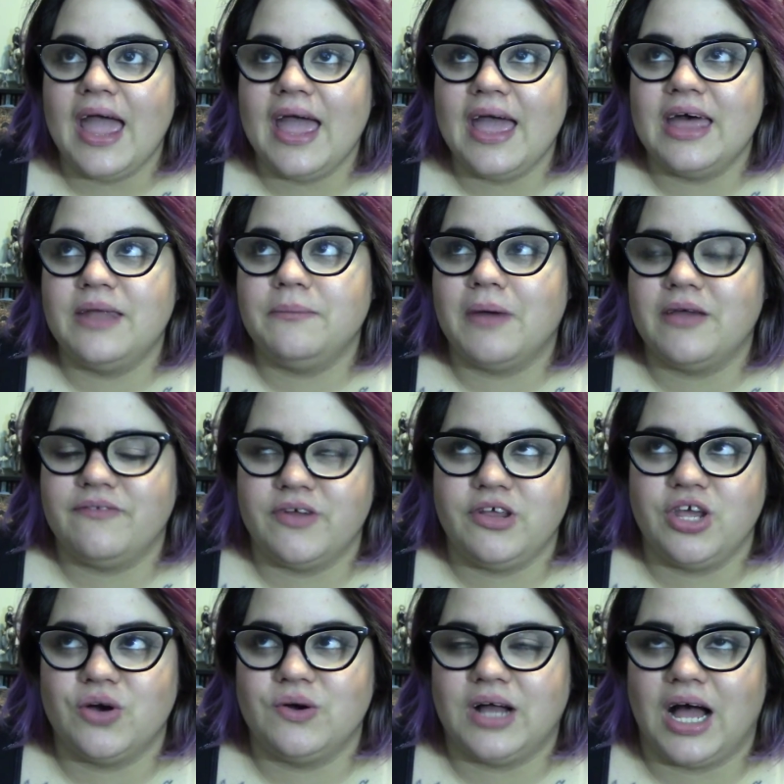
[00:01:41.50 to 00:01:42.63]
And my
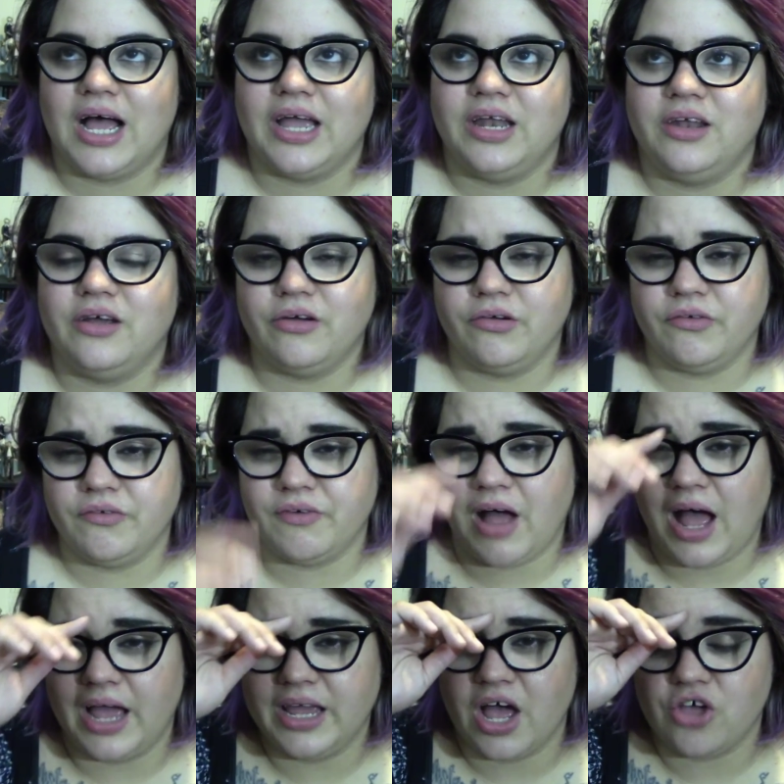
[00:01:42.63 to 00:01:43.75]
video kind of,
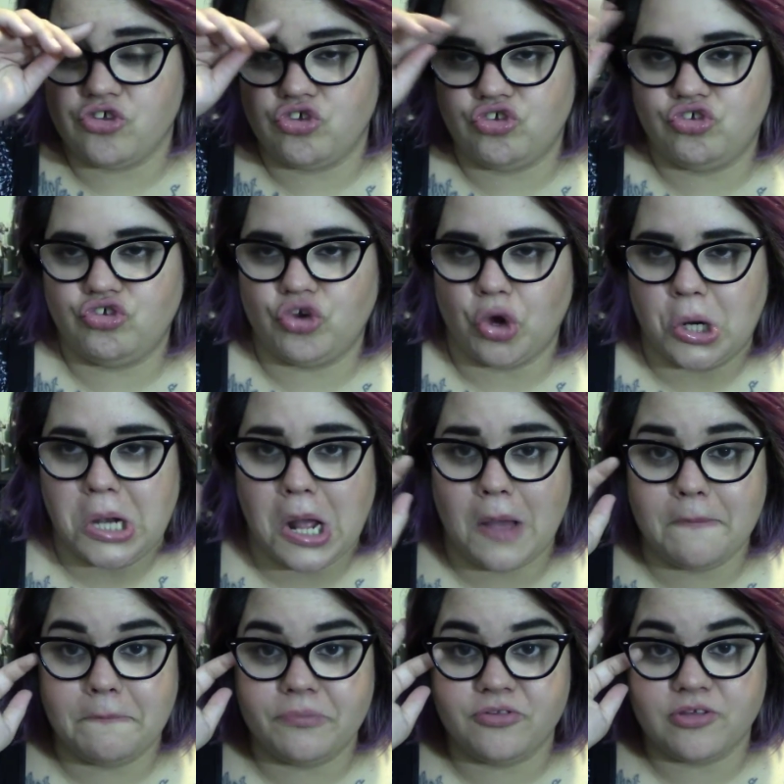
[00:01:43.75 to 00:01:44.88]
I guess, stirred
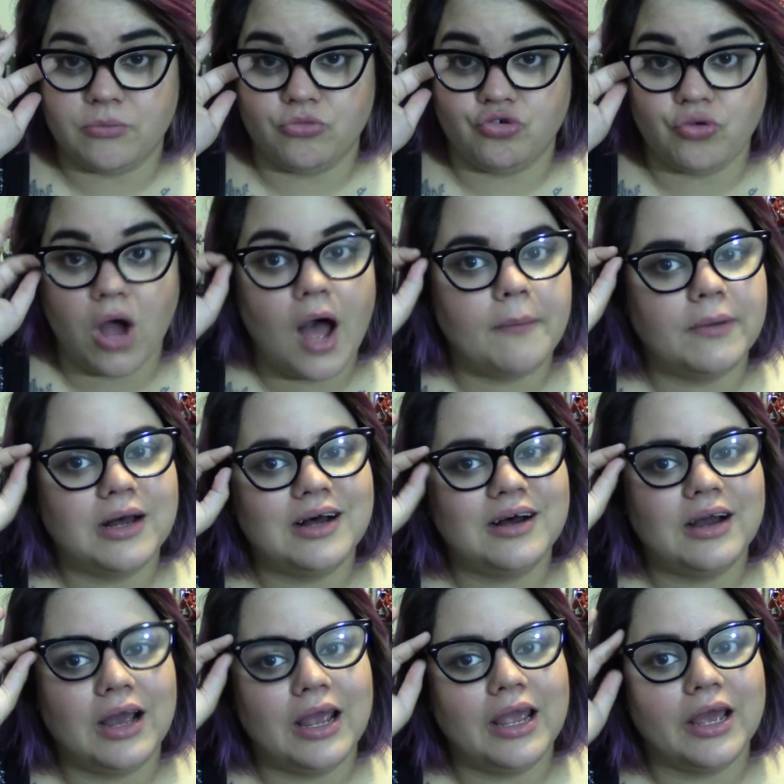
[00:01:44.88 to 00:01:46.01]
up some
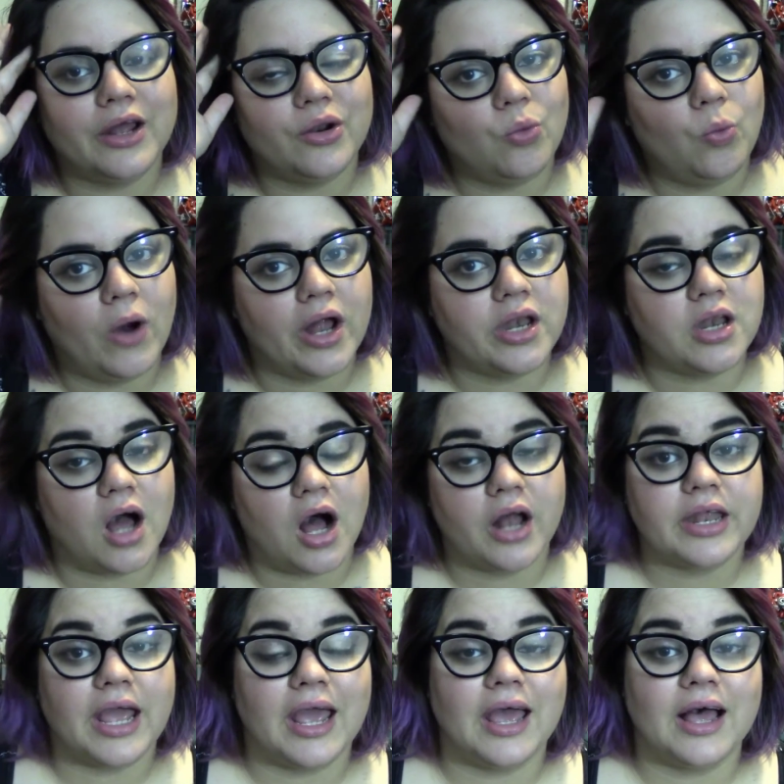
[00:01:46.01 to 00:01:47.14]
drama and
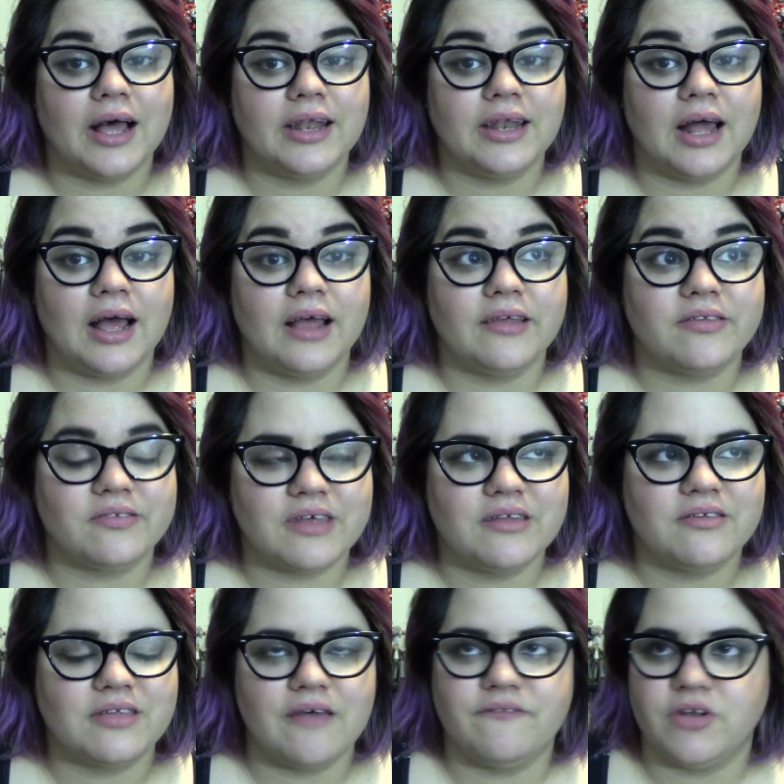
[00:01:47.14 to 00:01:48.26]
whatnot. And
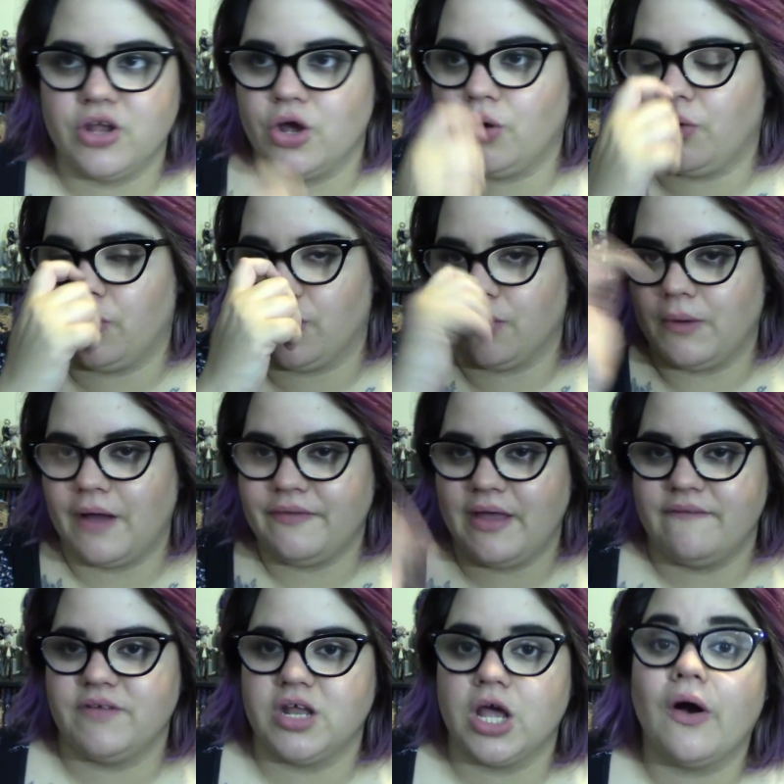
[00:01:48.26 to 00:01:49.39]
since that video, or around
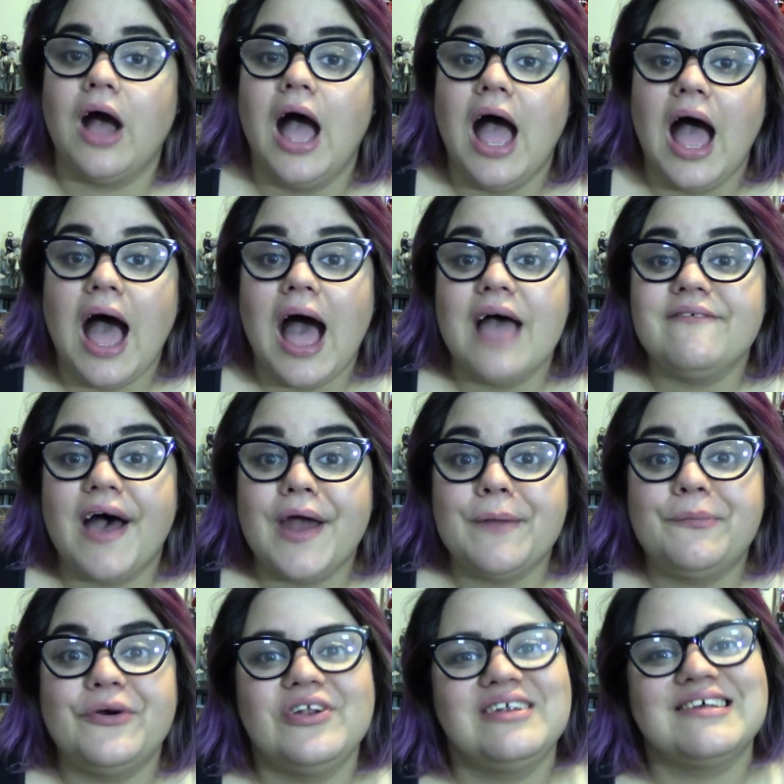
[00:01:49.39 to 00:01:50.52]
that video, I've had to
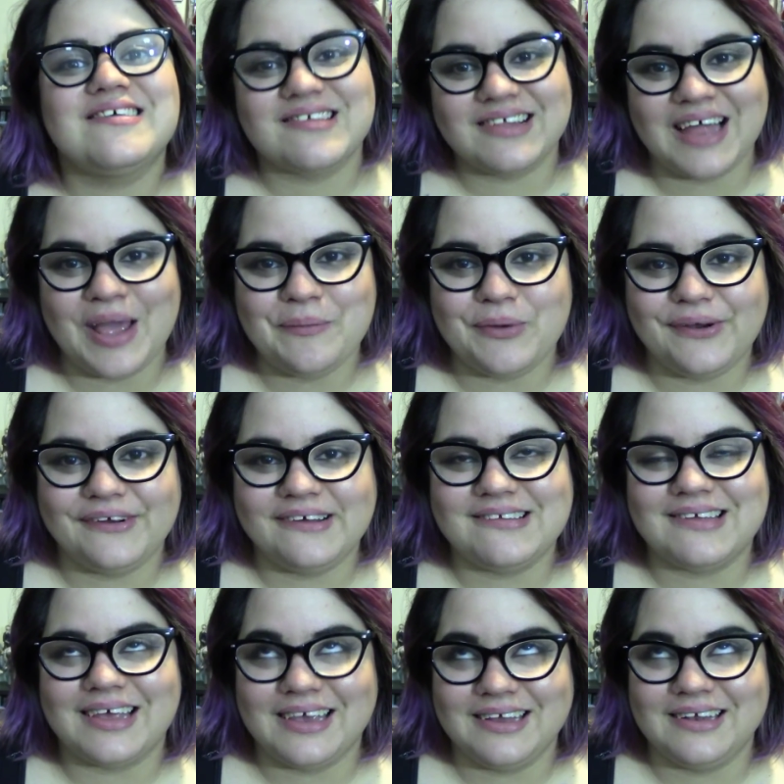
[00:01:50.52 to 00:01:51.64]
put
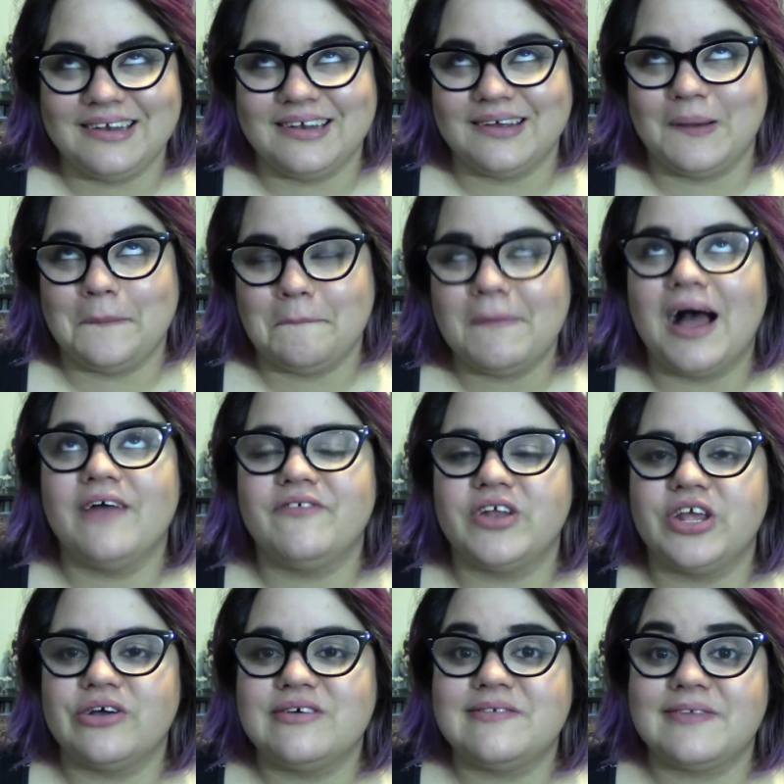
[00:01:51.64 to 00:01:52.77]
disclaimers in my
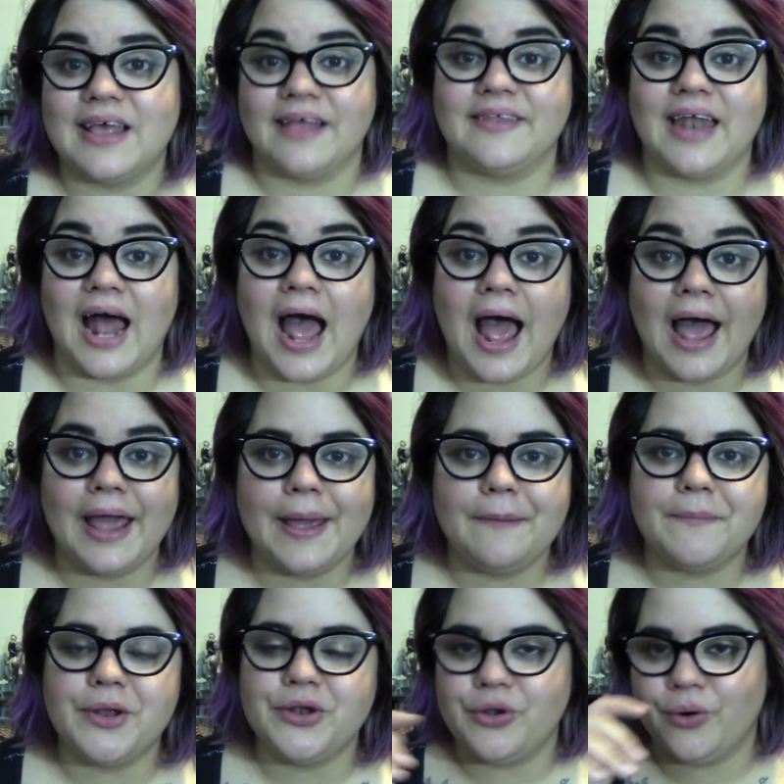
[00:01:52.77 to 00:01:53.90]
videos saying that I
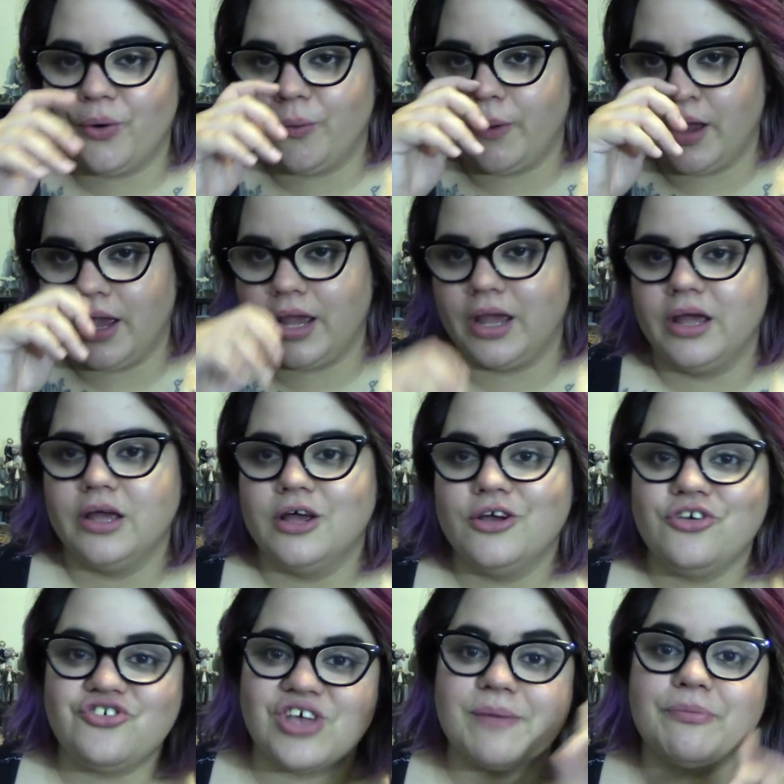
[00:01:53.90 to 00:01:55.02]
am in no way,
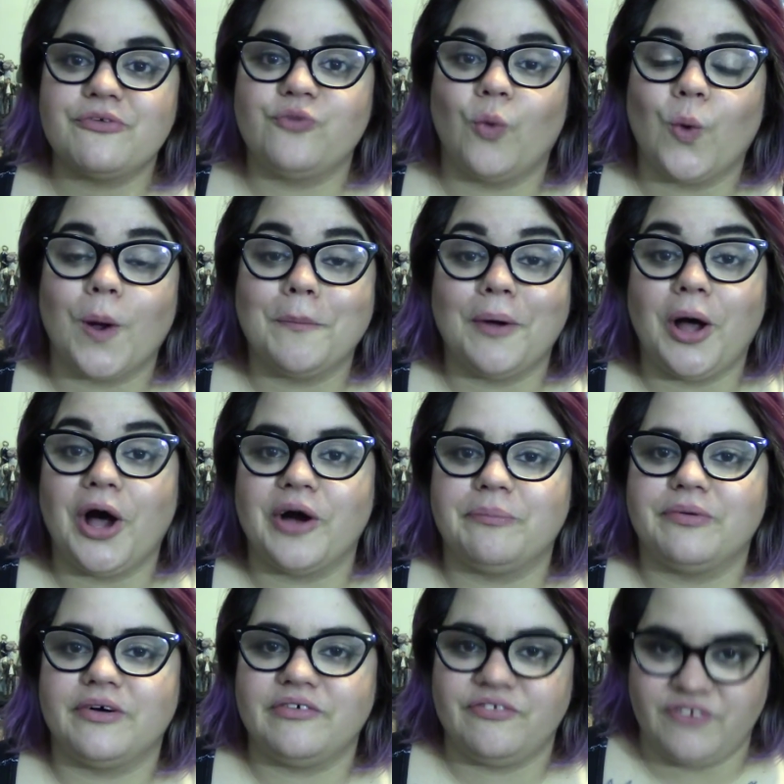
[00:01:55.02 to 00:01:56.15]
shape, or form a
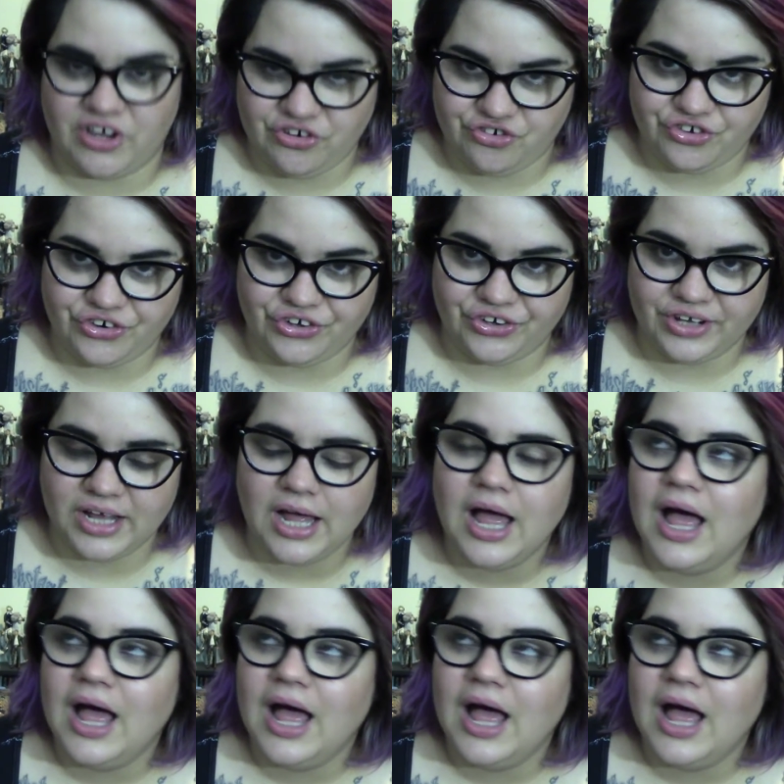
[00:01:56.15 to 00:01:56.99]
professional.